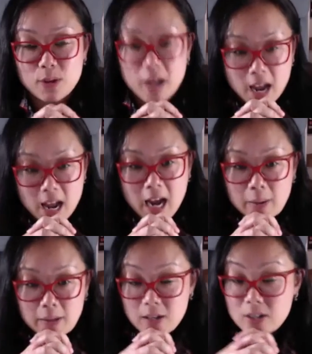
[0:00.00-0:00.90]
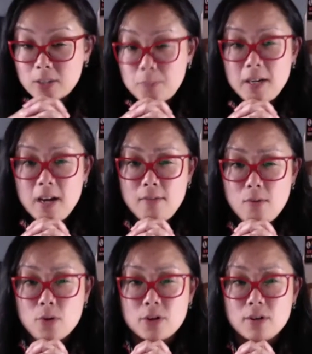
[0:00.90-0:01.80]
I'm gonna go a little bit out of
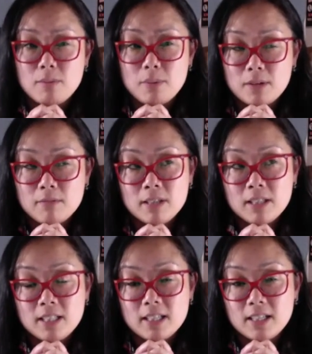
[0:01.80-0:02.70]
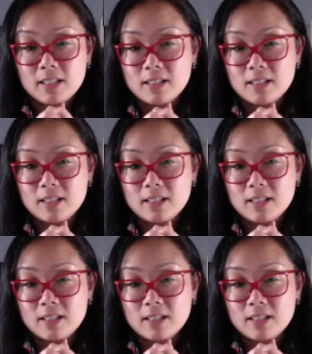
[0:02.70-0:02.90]
order, but really,